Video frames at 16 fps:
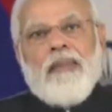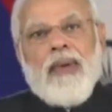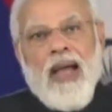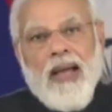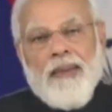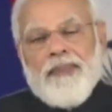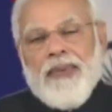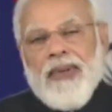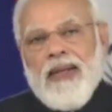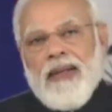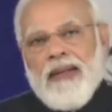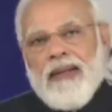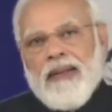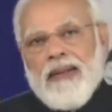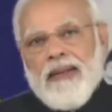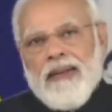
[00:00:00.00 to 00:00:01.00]
I am
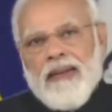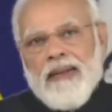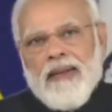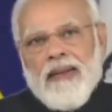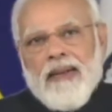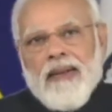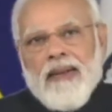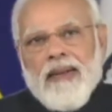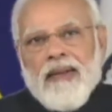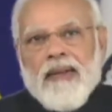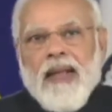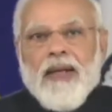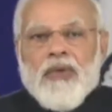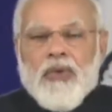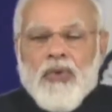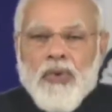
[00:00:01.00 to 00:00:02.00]
happy
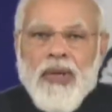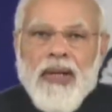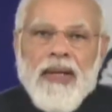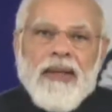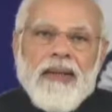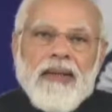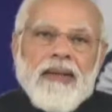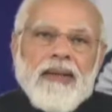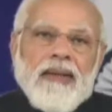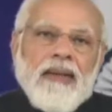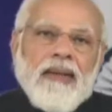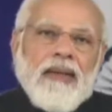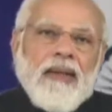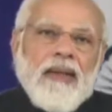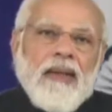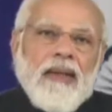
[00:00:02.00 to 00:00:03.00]
that today
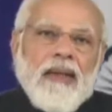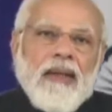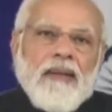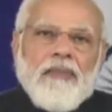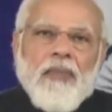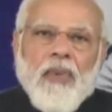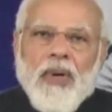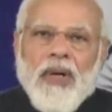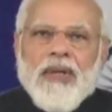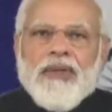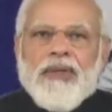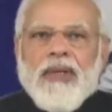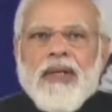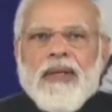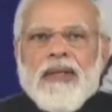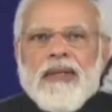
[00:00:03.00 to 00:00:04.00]

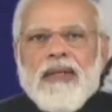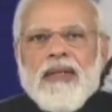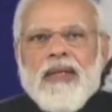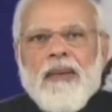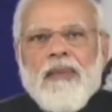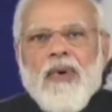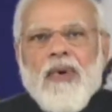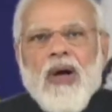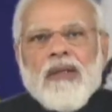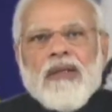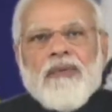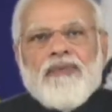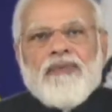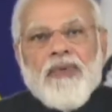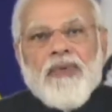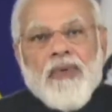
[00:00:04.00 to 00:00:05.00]
Mauritius is among
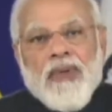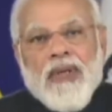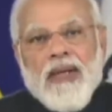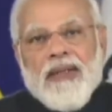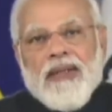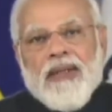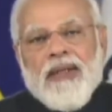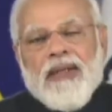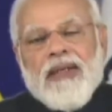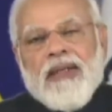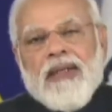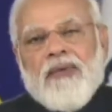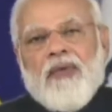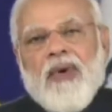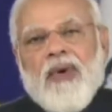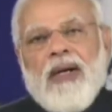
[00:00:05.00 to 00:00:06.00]
the few countries
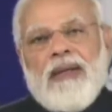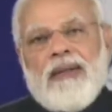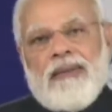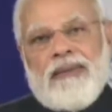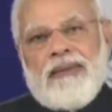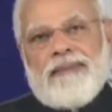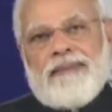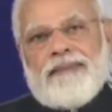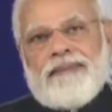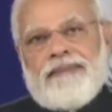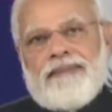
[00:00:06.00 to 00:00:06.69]
in the world